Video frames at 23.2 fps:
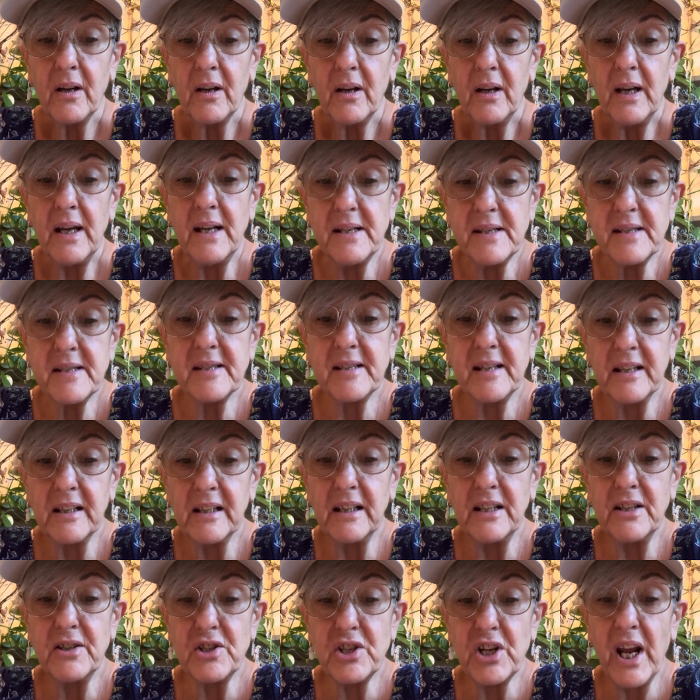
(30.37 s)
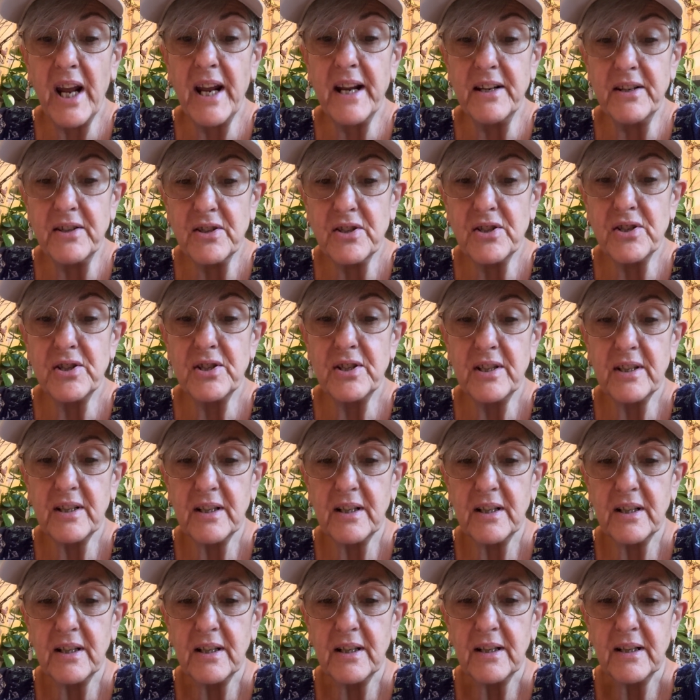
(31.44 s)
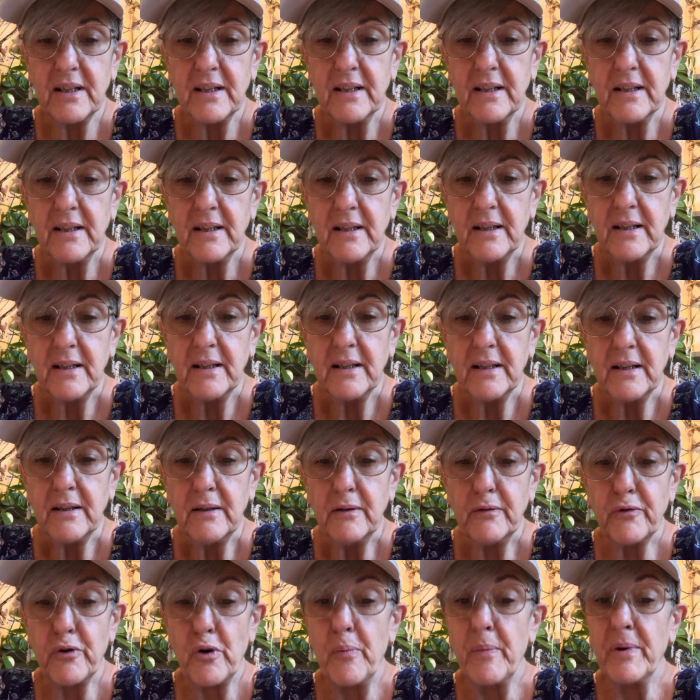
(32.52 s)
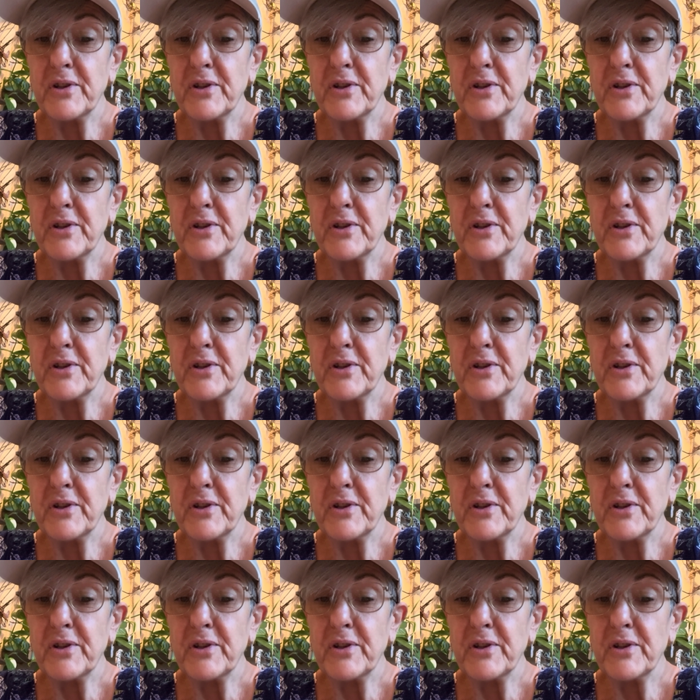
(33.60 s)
instantly changed from